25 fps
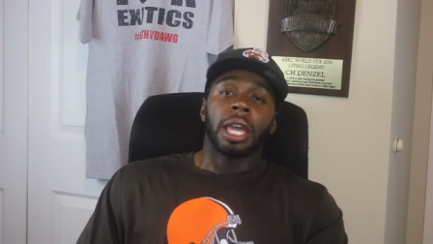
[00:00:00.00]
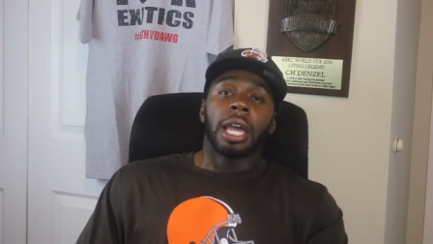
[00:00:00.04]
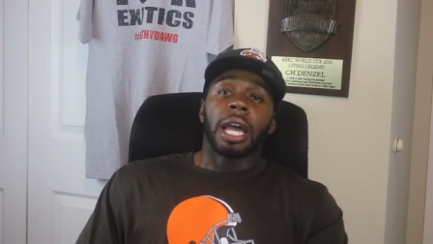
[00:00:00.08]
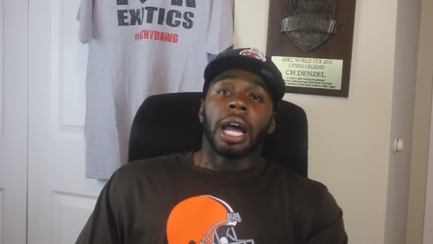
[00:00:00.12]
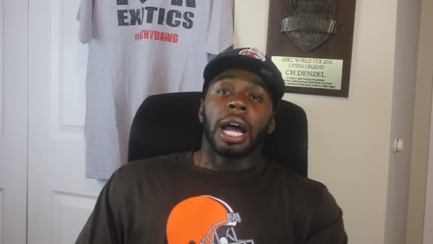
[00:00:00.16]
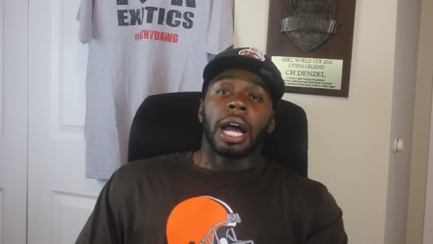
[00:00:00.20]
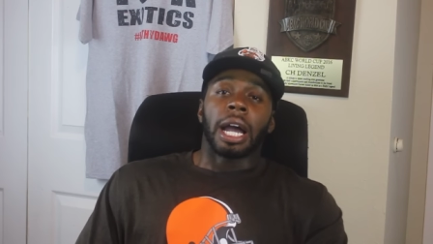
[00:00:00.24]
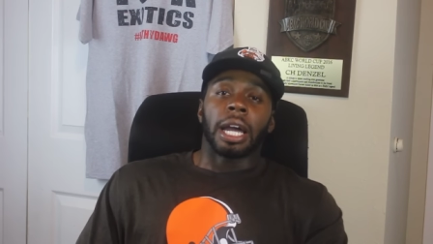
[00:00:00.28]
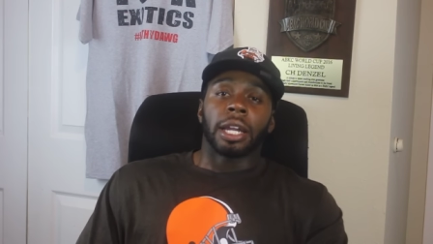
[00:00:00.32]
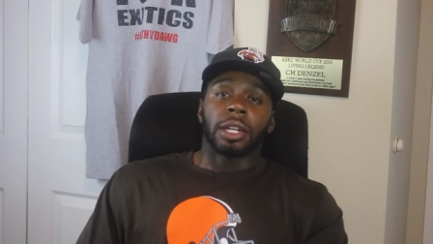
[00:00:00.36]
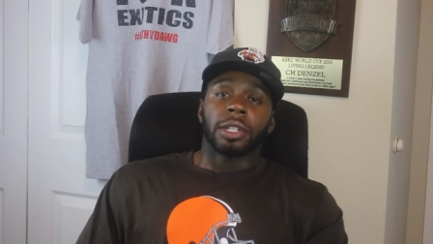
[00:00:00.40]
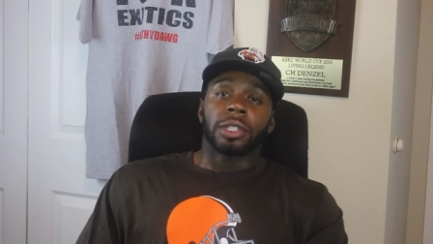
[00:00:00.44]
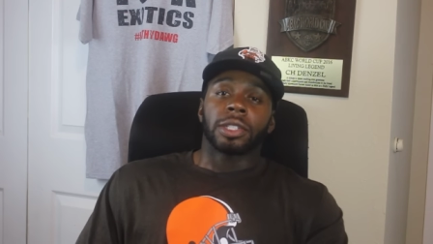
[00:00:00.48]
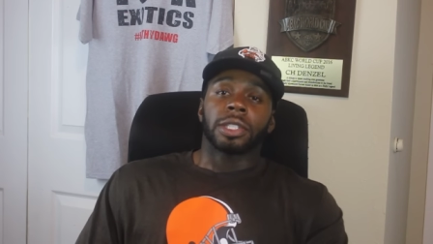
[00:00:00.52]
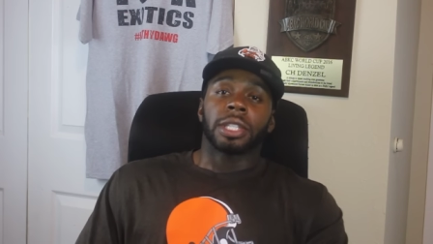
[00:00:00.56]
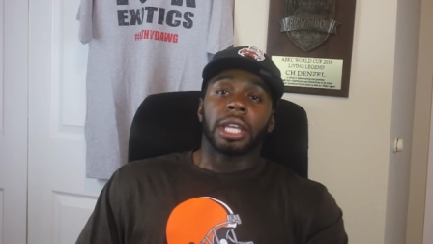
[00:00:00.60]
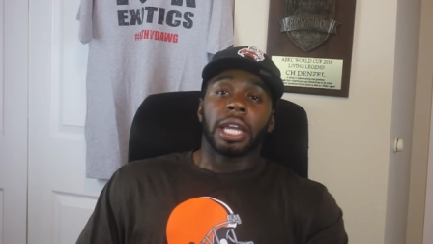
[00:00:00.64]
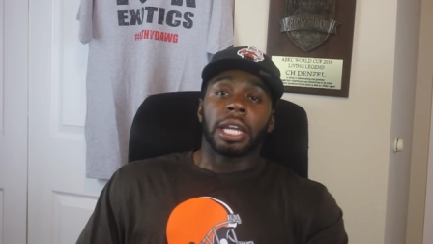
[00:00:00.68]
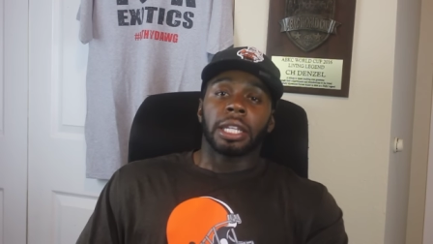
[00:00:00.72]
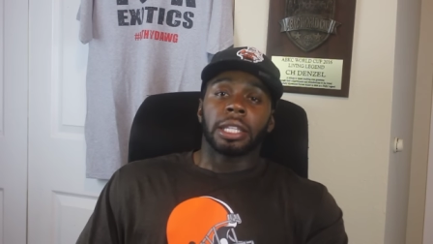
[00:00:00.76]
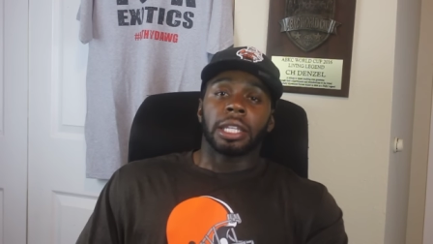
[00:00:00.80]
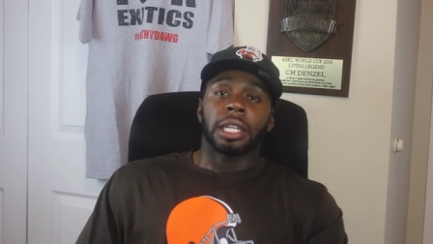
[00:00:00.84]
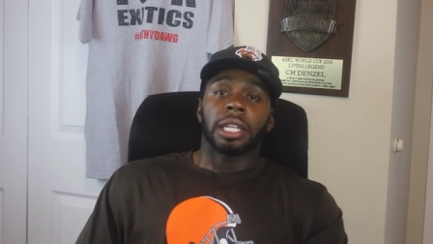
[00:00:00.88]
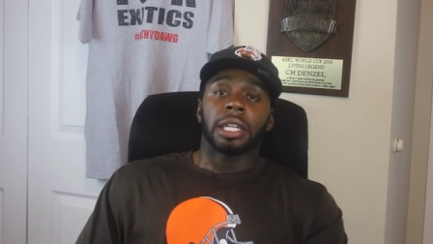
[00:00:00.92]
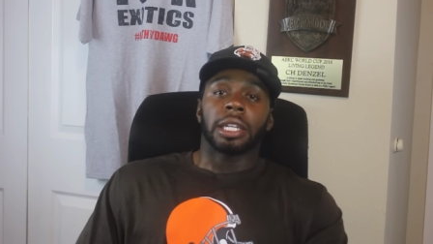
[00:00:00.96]
I
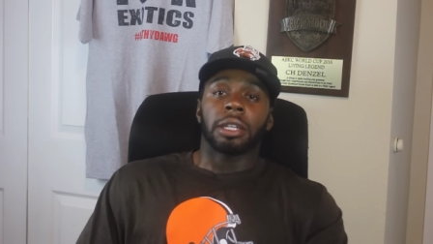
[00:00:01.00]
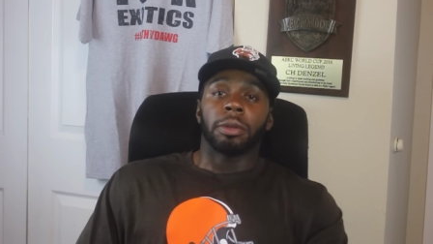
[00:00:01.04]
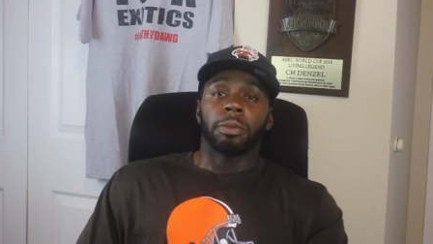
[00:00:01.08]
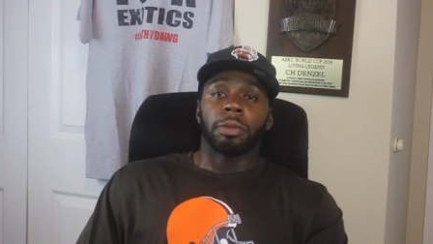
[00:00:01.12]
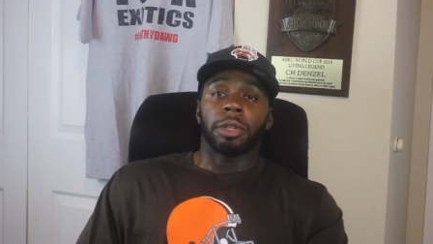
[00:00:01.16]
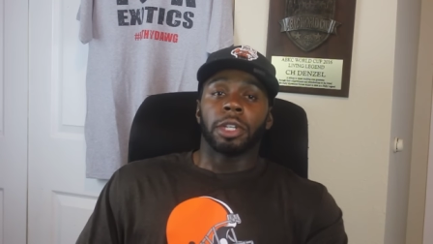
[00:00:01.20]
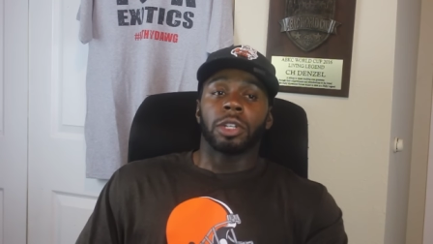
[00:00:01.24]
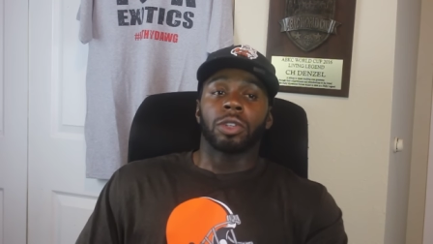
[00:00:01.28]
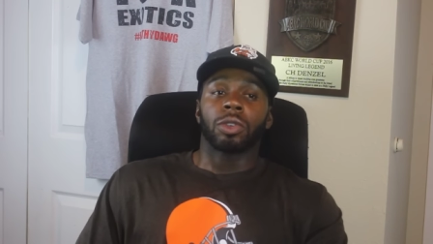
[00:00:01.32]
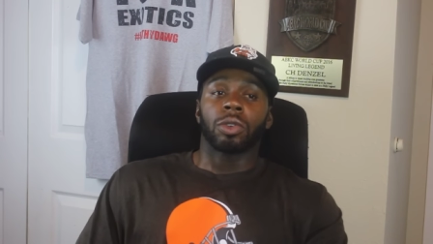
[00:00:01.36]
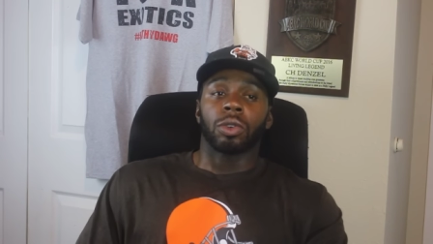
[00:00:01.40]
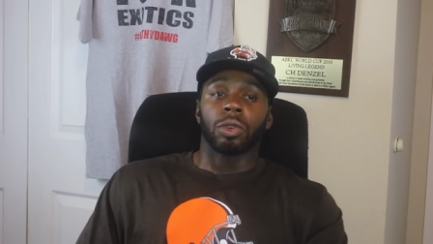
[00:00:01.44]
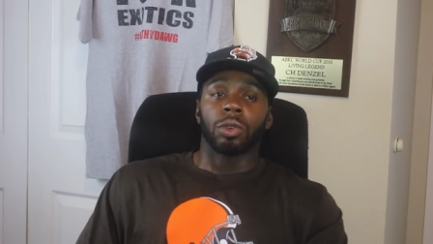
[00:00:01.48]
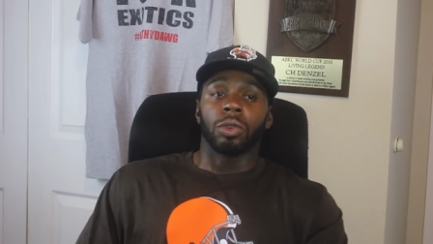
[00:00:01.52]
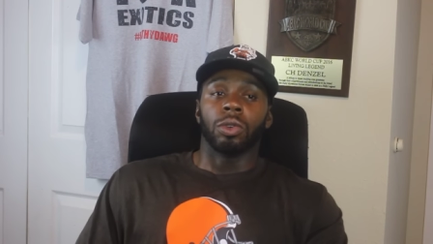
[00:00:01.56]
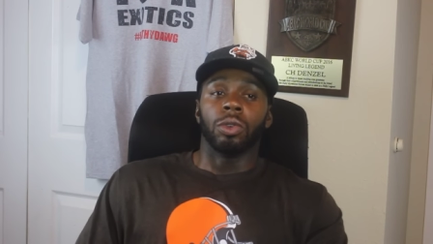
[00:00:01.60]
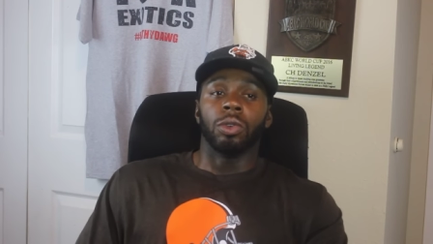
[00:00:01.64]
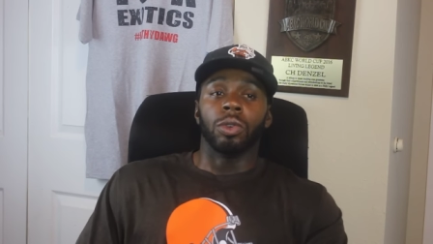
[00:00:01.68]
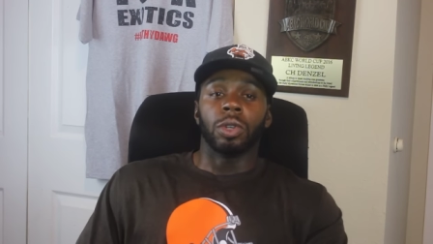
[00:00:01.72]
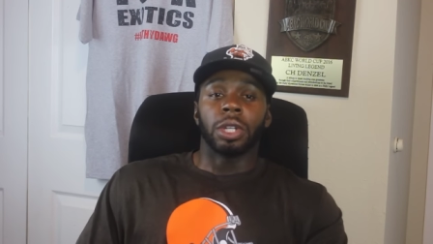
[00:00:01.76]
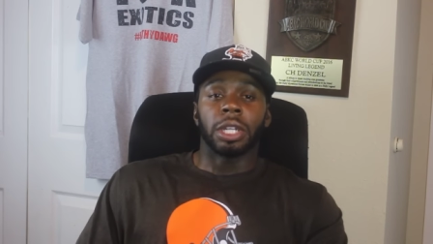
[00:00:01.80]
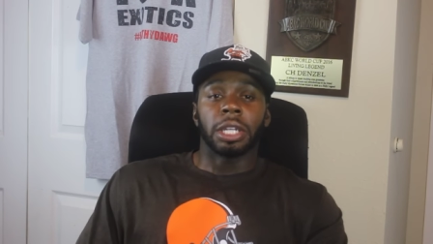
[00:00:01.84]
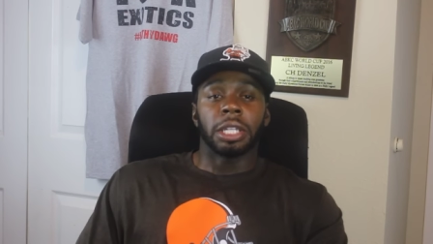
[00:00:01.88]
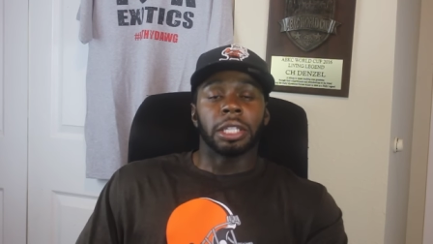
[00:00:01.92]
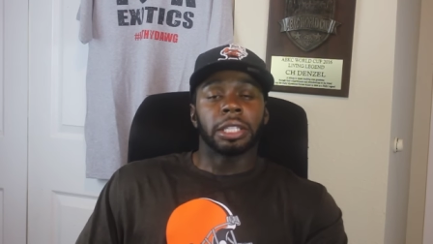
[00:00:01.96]
understand that it can be
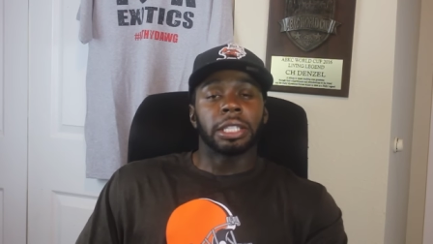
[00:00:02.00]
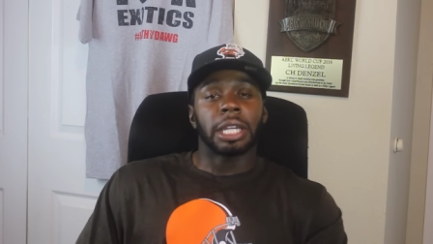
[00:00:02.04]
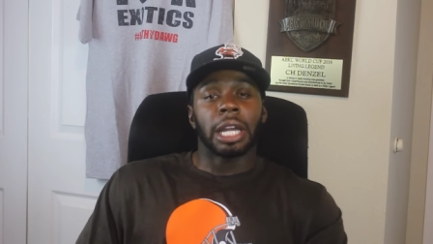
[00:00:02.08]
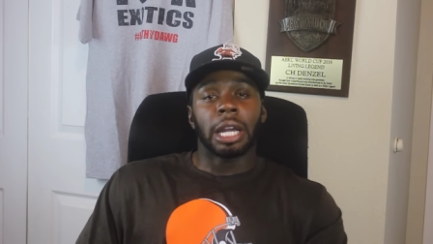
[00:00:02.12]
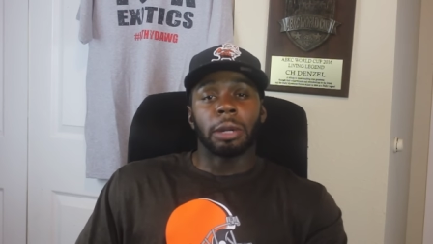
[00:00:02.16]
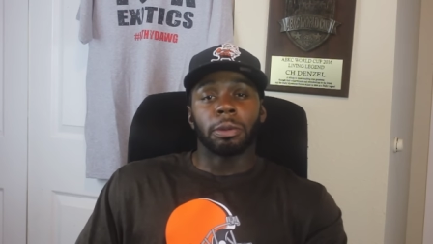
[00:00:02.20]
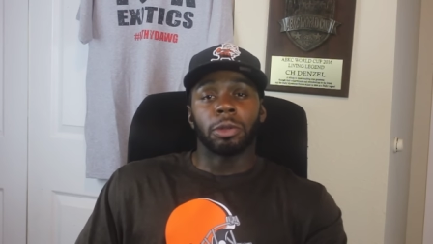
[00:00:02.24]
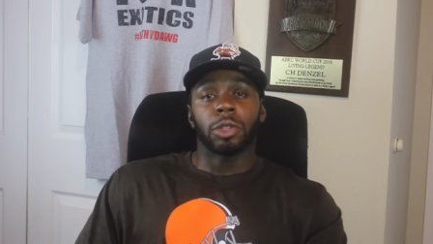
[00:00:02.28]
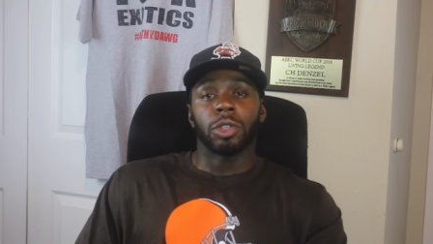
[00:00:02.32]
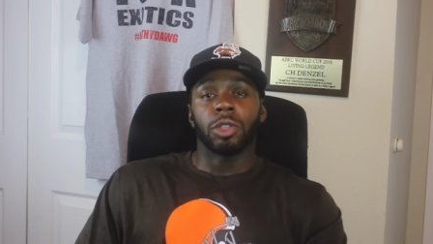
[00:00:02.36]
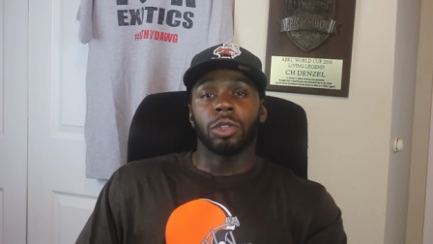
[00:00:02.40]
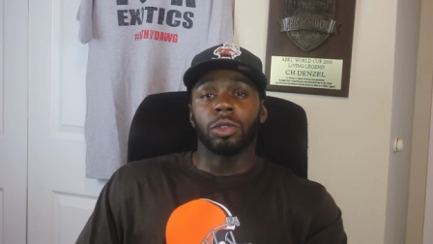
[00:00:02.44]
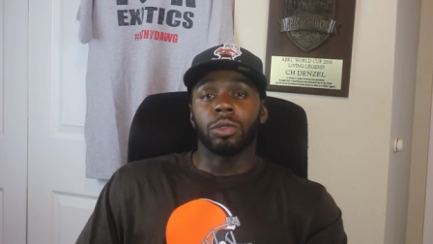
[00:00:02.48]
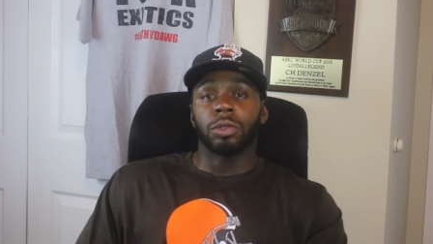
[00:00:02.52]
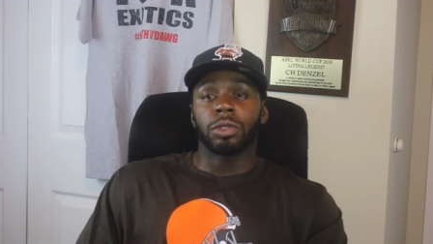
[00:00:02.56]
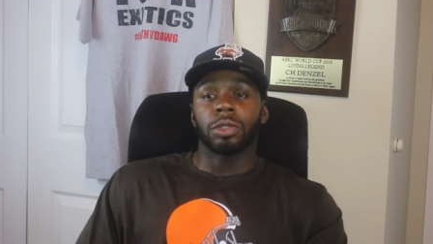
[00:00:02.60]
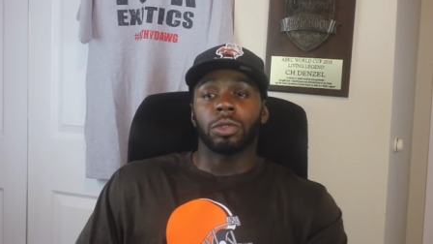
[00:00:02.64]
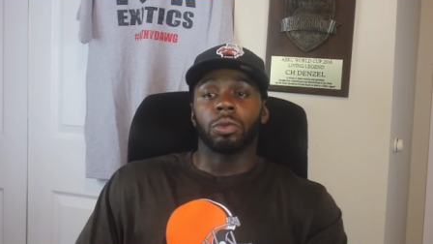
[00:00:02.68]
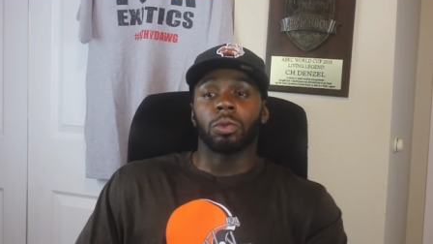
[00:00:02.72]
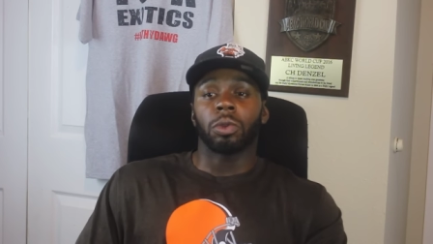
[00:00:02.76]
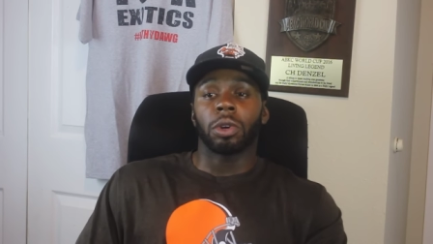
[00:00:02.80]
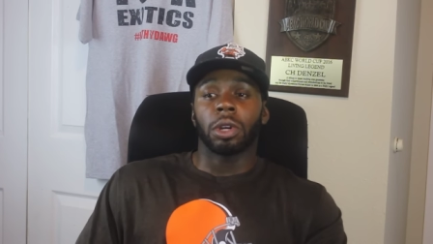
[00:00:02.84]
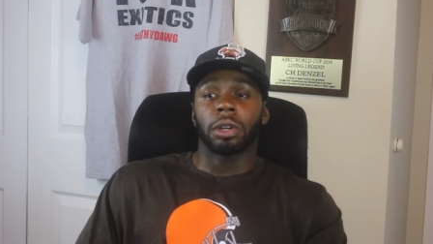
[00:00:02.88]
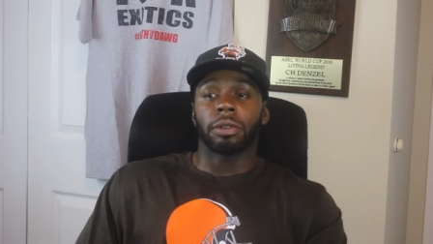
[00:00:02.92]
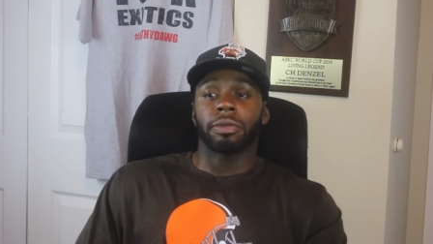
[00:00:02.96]
crude anytime you use the
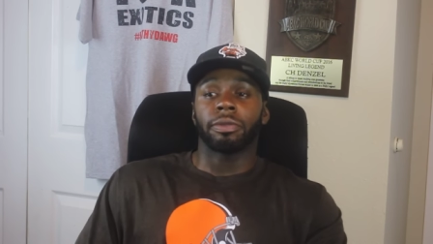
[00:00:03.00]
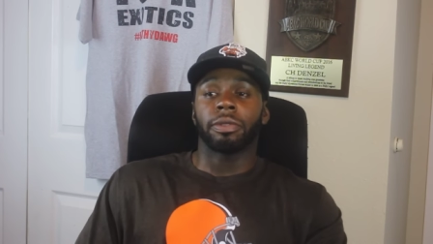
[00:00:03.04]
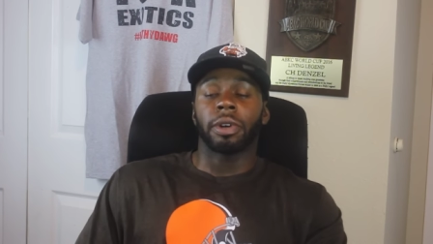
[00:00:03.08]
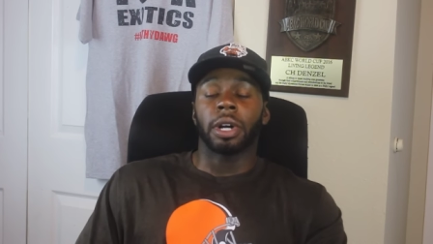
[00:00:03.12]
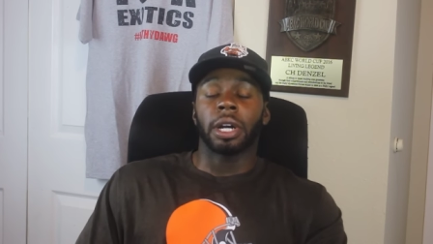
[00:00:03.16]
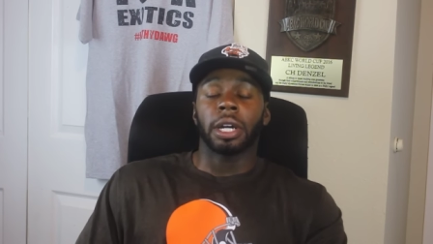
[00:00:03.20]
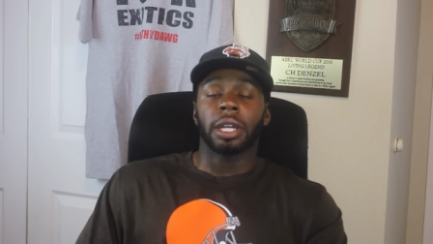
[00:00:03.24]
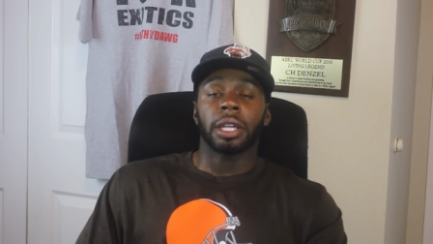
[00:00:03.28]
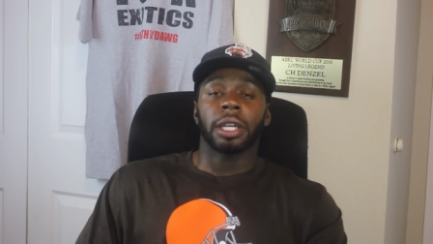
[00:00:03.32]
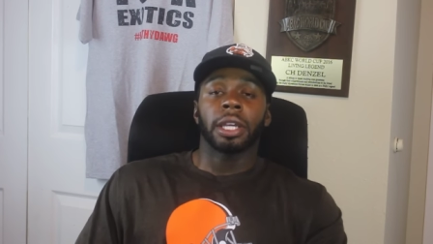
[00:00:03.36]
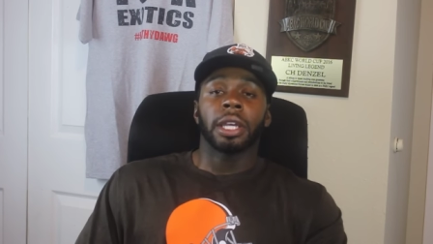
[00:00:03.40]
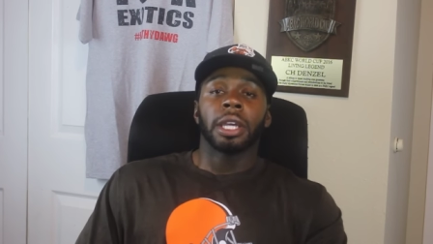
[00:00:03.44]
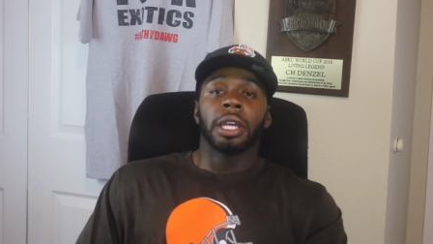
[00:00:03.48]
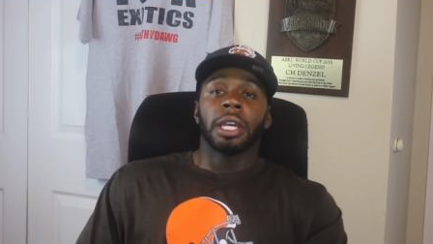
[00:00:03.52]
word fuck,